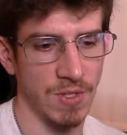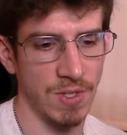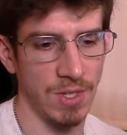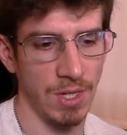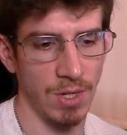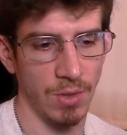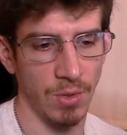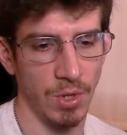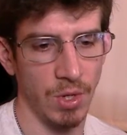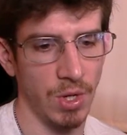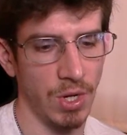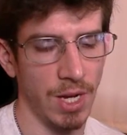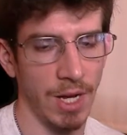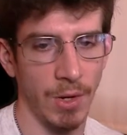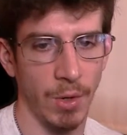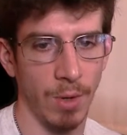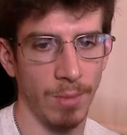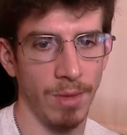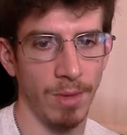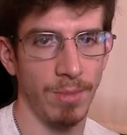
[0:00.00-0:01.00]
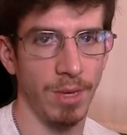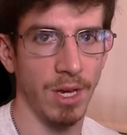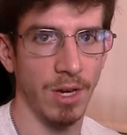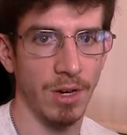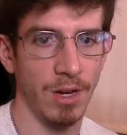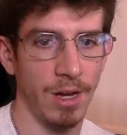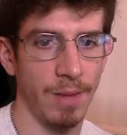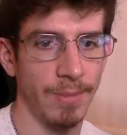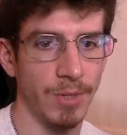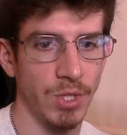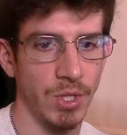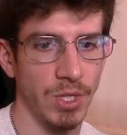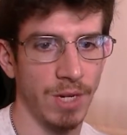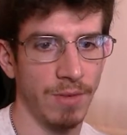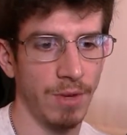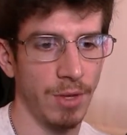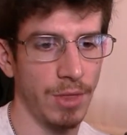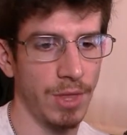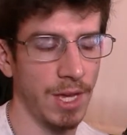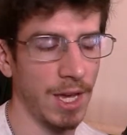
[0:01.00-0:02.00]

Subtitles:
you know, could not normally be accomplished and everything.